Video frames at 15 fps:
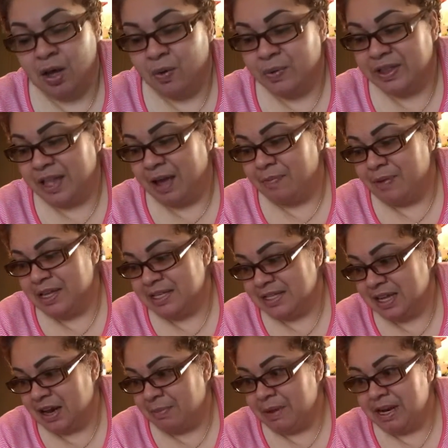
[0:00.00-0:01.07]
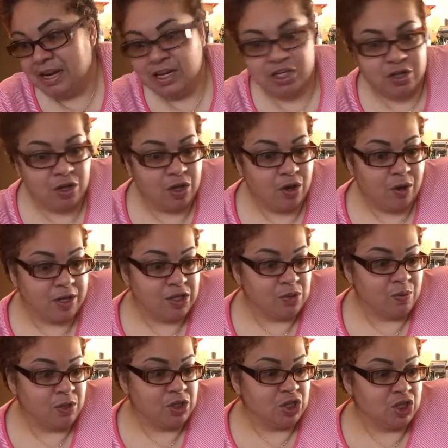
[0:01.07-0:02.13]
With that being said, I'm going to let y'all go. I just
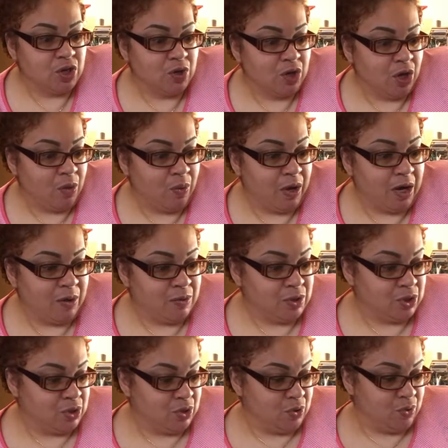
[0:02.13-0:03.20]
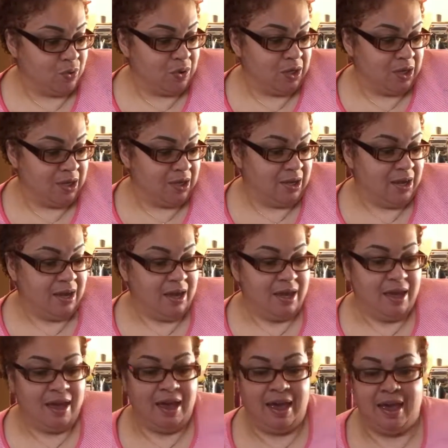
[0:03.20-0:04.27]
wanted to show y'all what I was doing
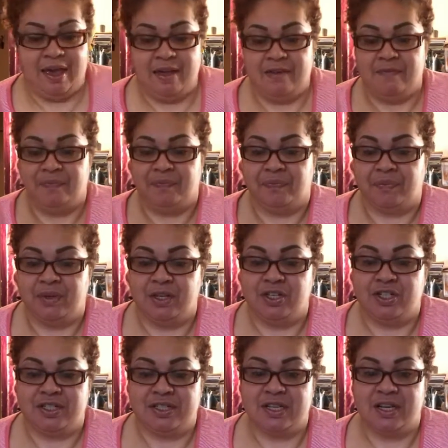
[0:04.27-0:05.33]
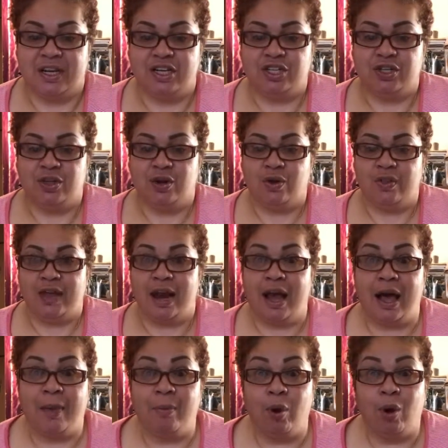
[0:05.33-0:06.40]
and just to let you know that
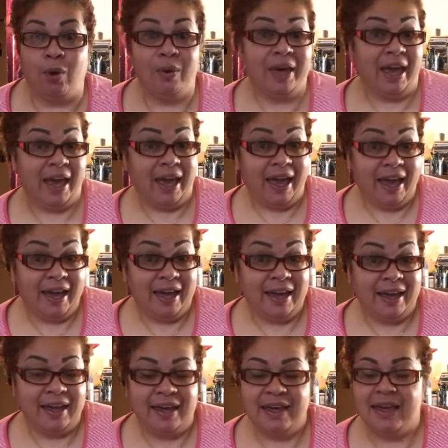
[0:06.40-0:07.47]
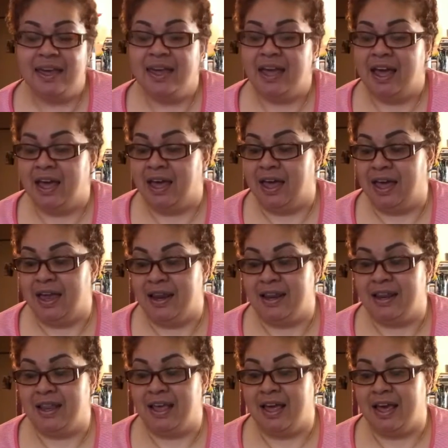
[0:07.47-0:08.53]
I'm okay
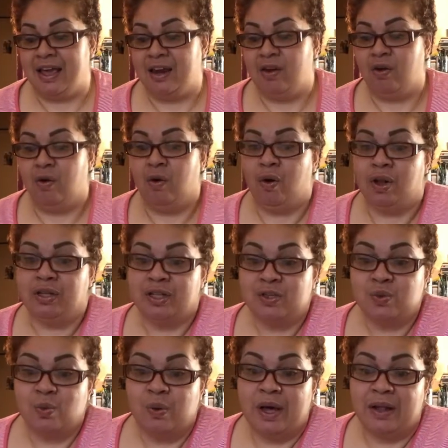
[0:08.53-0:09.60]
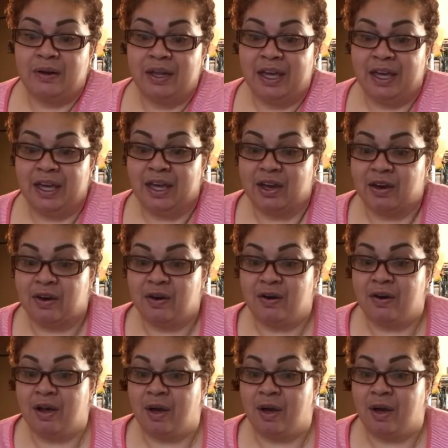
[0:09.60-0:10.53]
and that all is well here.